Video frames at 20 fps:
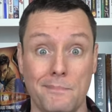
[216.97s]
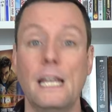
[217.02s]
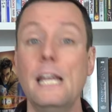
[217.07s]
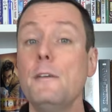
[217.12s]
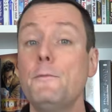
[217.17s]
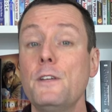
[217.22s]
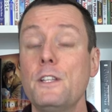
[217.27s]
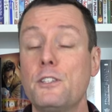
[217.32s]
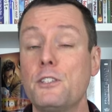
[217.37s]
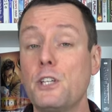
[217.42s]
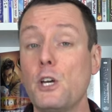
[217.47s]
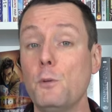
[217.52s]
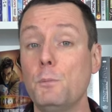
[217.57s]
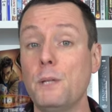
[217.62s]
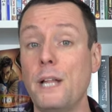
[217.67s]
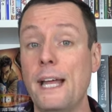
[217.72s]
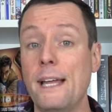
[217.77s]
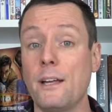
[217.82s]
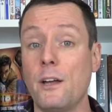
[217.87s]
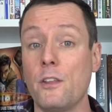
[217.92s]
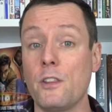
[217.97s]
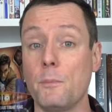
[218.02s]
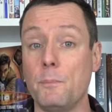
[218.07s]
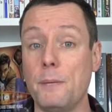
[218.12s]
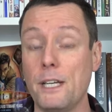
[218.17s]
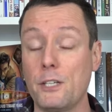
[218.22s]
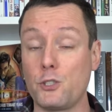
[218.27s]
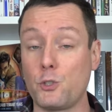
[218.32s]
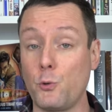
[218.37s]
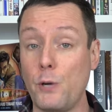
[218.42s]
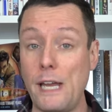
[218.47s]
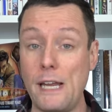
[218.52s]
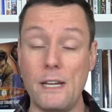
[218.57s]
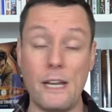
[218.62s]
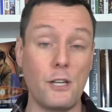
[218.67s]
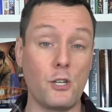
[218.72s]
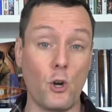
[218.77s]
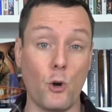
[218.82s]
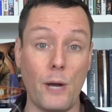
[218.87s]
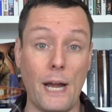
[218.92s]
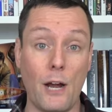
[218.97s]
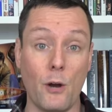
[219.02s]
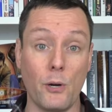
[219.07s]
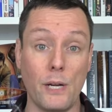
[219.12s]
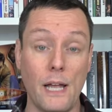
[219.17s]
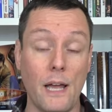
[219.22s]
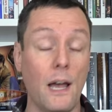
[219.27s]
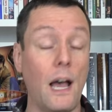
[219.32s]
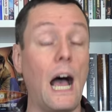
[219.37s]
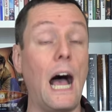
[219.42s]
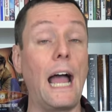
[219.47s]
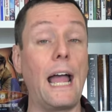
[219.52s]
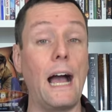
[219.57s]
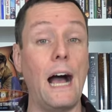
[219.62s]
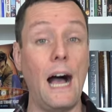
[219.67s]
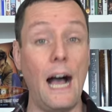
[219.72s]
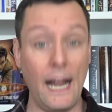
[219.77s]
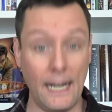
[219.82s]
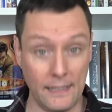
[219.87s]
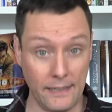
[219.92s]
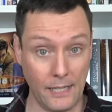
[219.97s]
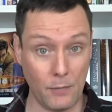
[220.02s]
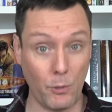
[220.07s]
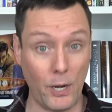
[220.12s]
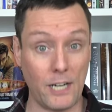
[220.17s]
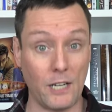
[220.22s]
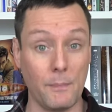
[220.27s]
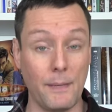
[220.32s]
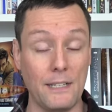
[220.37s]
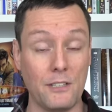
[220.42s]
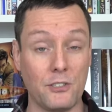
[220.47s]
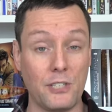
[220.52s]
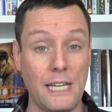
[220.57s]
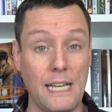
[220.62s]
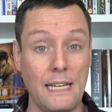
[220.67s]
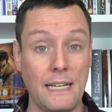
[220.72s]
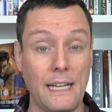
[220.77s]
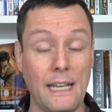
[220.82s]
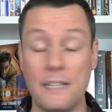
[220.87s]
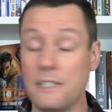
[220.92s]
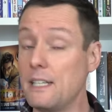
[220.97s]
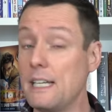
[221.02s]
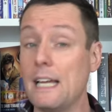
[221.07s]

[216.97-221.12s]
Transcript: If it's still playing on the big screen in your area, I highly recommend seeing it.